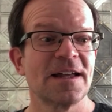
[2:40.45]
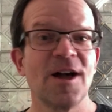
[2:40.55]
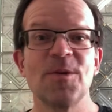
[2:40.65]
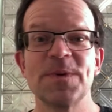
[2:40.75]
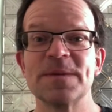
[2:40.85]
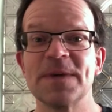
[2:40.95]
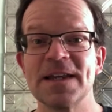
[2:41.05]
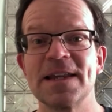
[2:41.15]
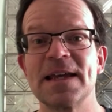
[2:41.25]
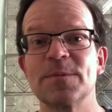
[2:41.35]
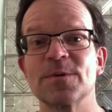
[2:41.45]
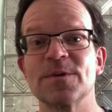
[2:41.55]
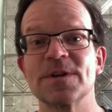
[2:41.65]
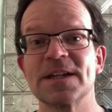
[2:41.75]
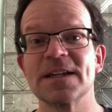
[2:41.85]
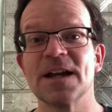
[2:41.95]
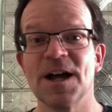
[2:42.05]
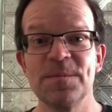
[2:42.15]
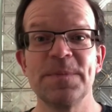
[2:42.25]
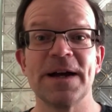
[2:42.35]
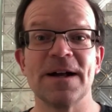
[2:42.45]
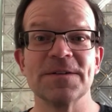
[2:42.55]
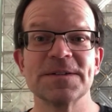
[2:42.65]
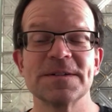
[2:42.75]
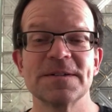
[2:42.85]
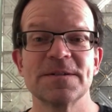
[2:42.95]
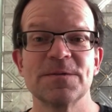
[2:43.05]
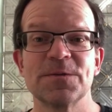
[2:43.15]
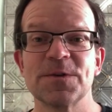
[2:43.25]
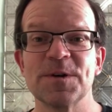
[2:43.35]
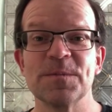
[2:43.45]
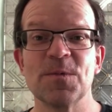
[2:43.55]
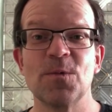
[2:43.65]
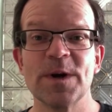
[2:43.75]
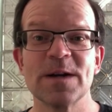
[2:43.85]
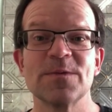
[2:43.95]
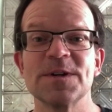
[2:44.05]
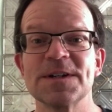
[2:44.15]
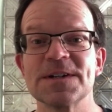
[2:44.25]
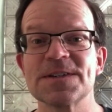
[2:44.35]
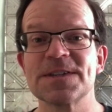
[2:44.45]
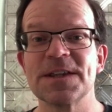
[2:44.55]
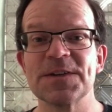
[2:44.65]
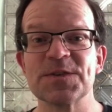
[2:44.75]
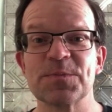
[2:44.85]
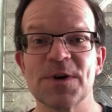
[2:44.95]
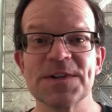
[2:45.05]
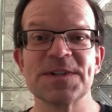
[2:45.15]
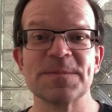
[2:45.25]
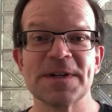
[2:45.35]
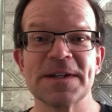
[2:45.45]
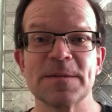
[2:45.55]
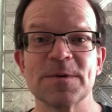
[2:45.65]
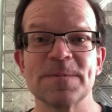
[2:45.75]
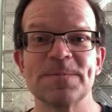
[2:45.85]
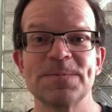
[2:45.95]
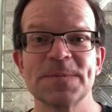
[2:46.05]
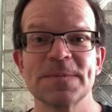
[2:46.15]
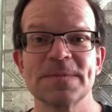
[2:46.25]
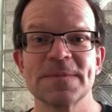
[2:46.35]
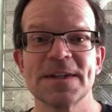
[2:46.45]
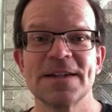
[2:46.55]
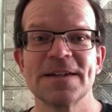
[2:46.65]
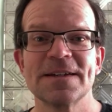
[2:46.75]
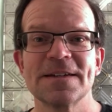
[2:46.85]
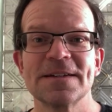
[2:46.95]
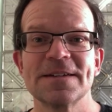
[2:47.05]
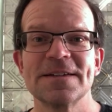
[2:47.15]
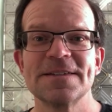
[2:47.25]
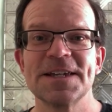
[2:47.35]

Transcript: helping my neighbor get unbound from whatever it is that is oppressing my neighbor.